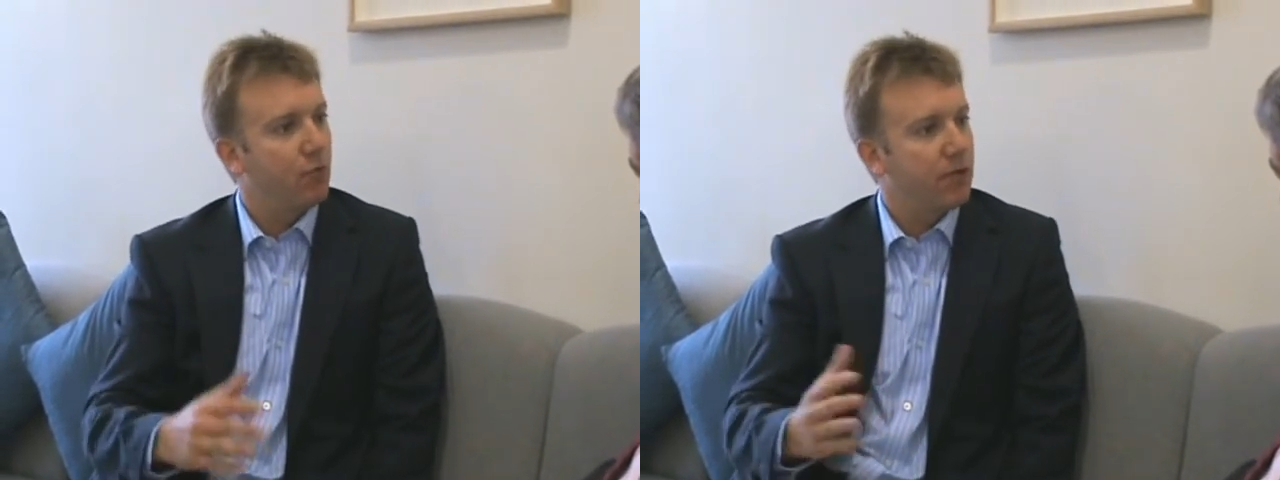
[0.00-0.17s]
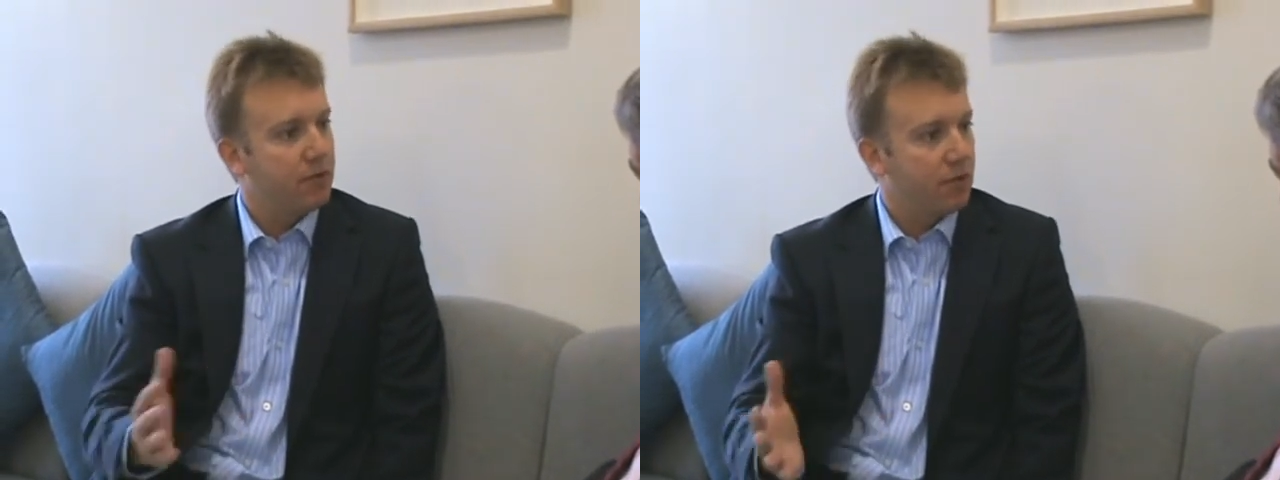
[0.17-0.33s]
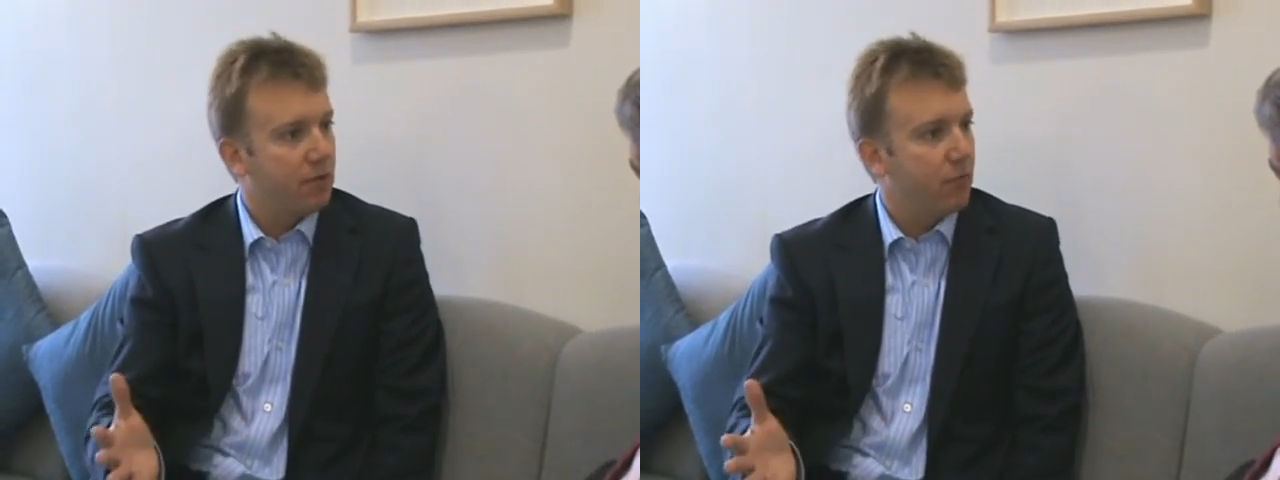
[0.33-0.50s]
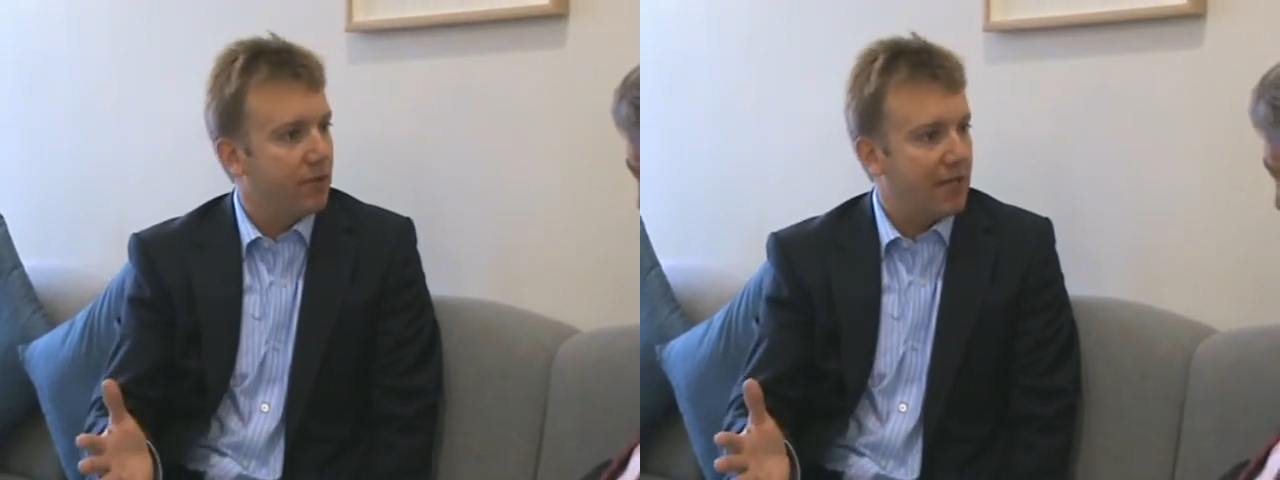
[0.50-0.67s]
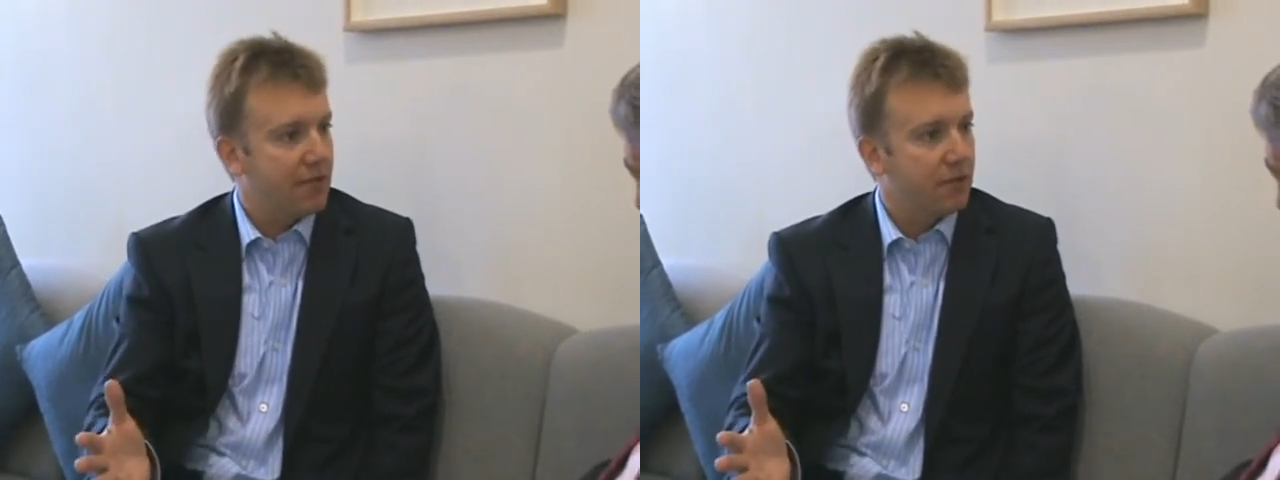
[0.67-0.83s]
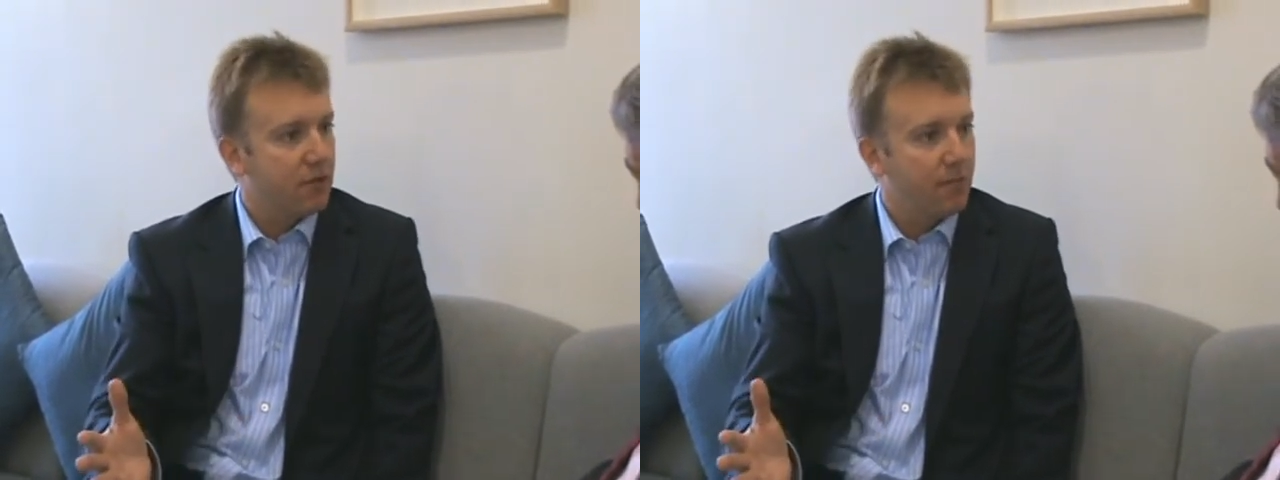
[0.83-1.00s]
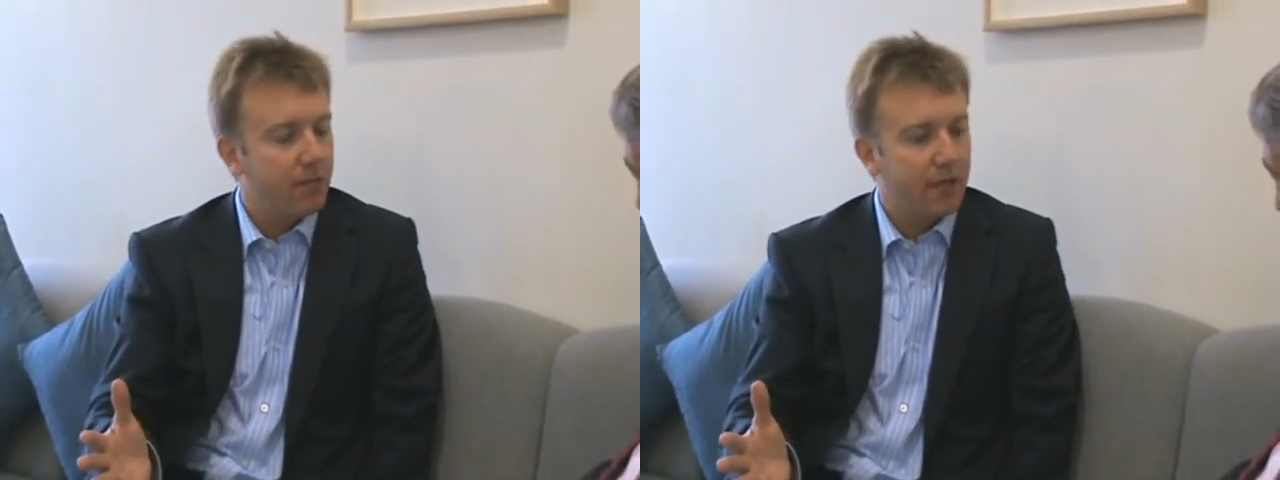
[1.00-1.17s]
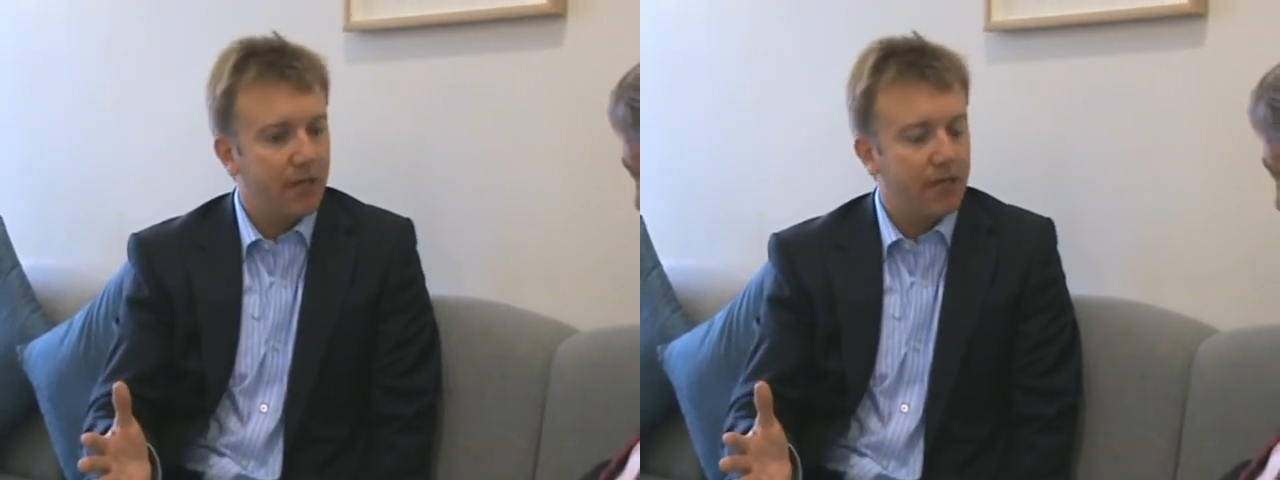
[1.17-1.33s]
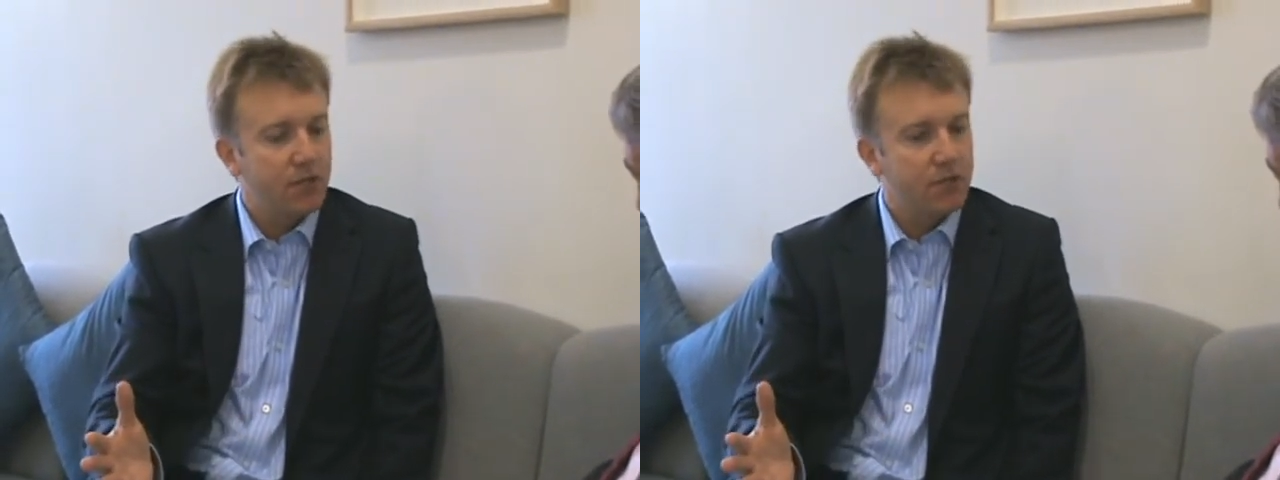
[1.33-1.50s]
with added
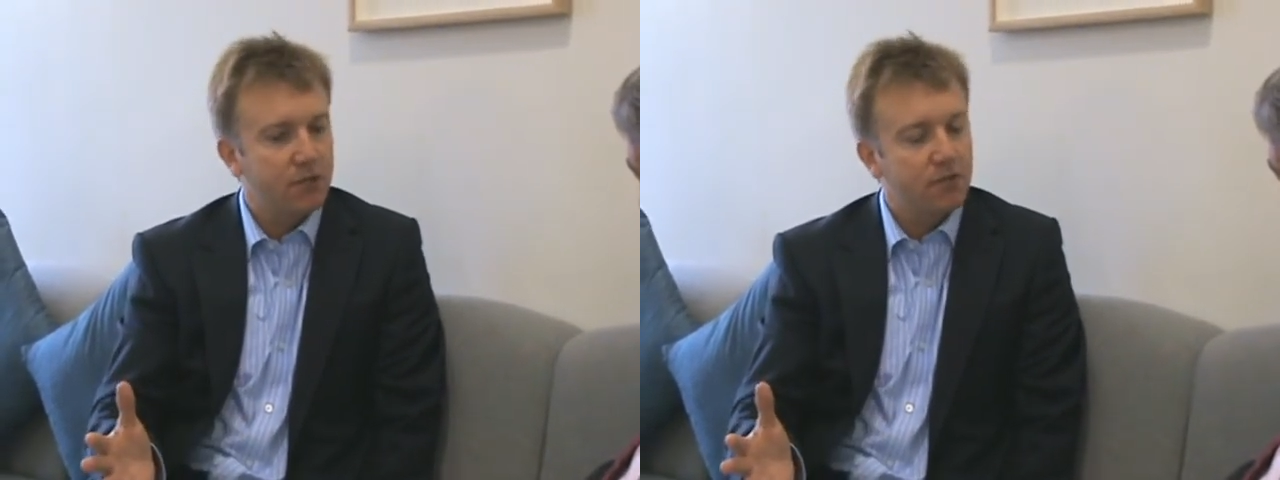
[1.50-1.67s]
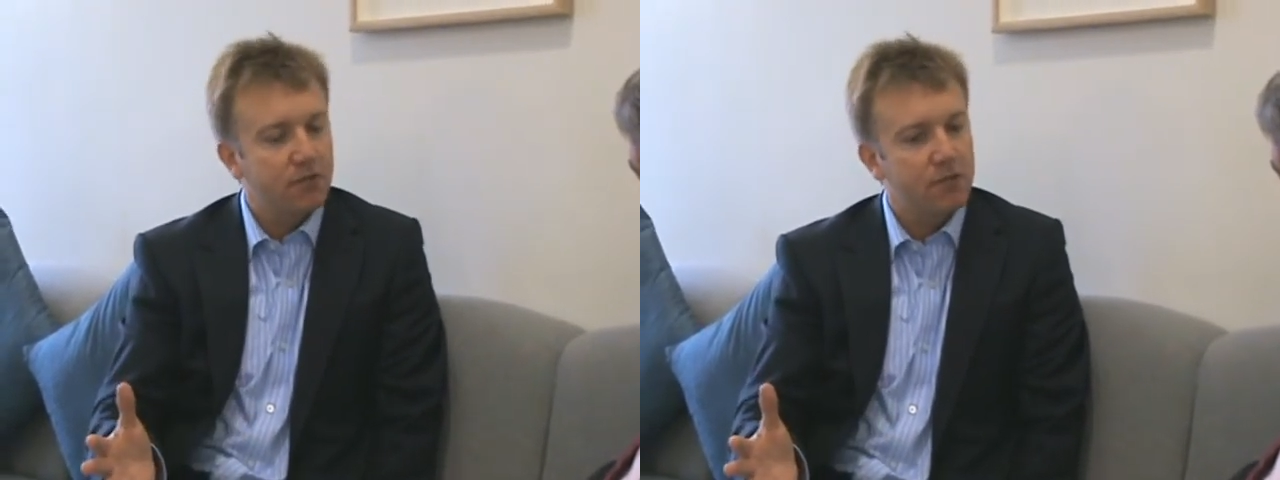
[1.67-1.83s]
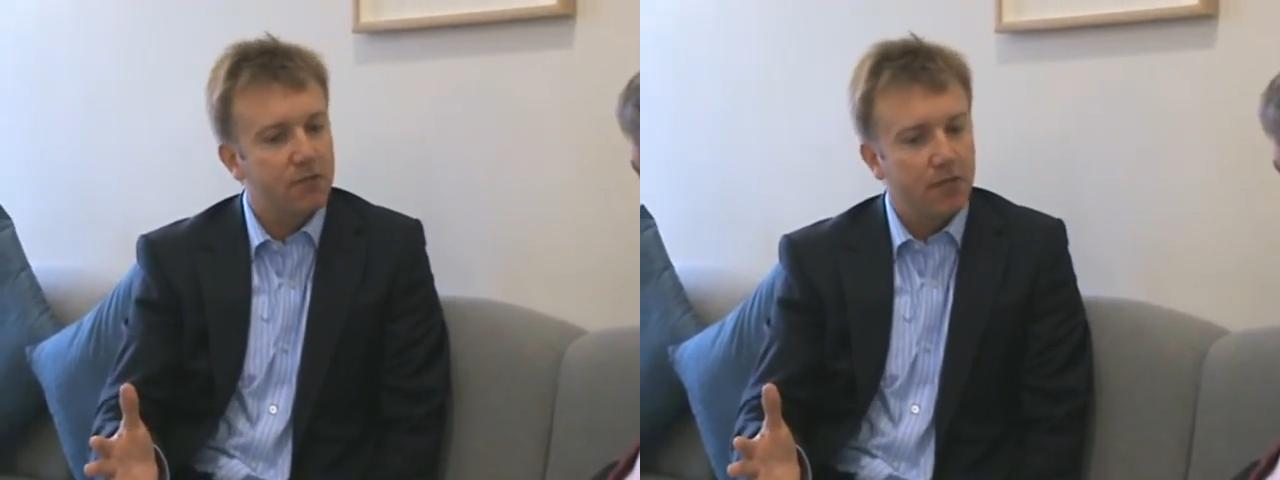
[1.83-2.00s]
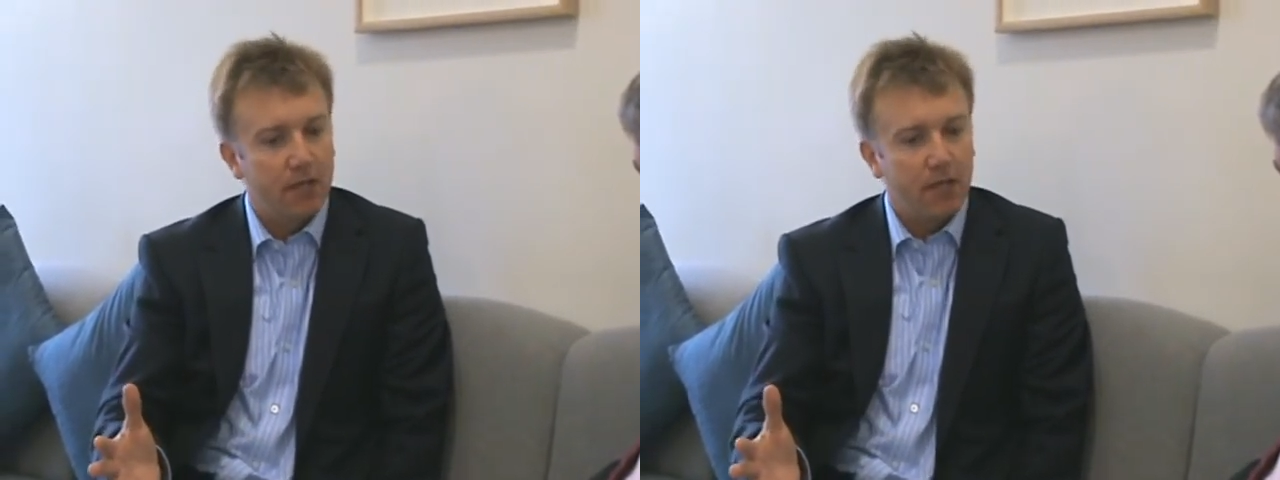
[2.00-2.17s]
complications.